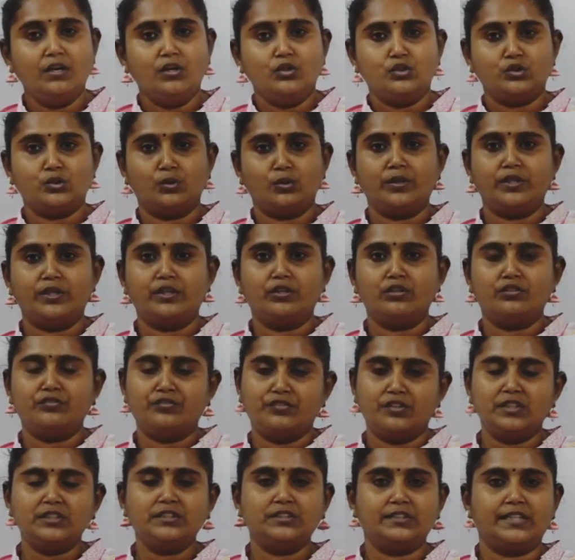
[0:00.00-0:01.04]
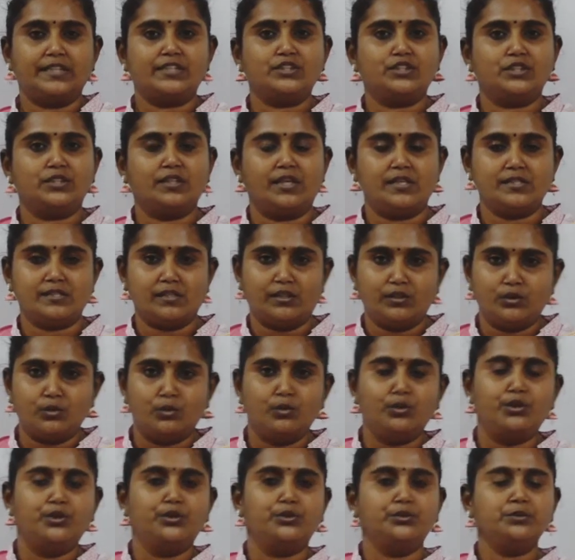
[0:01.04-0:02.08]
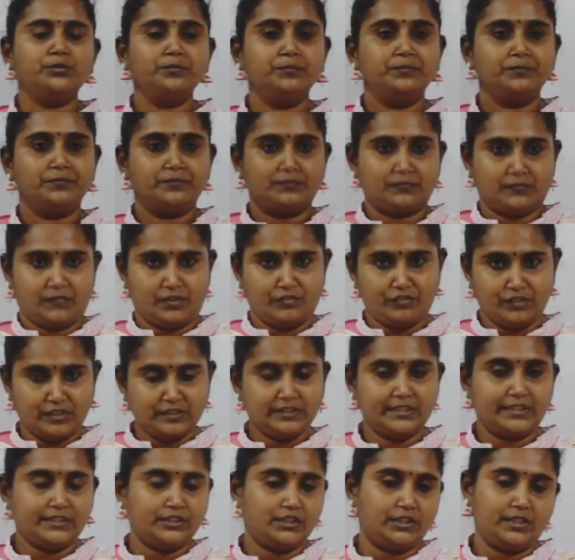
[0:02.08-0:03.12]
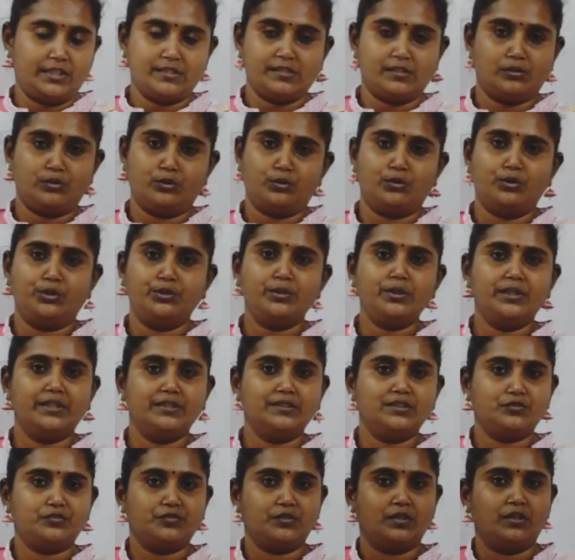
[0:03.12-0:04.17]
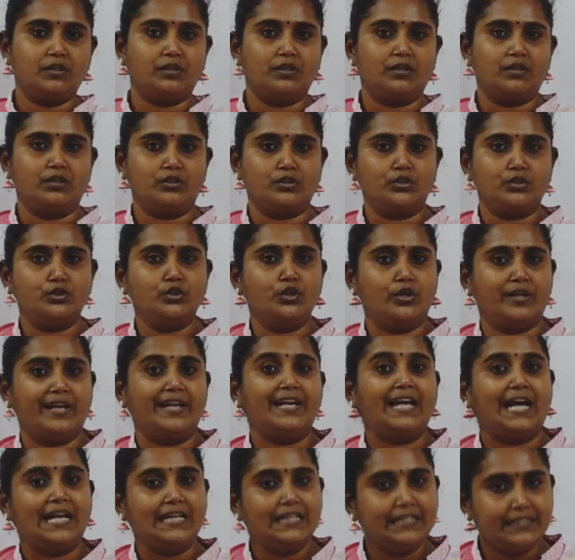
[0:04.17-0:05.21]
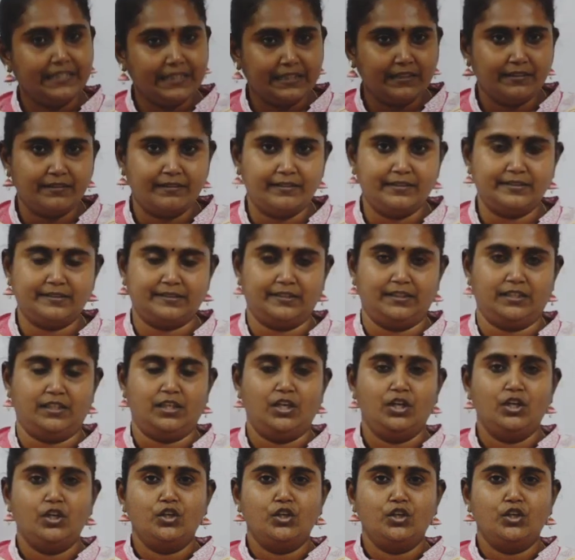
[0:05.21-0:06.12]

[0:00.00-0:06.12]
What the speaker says: So in your first section, as I told you, it is your analytical reasoning.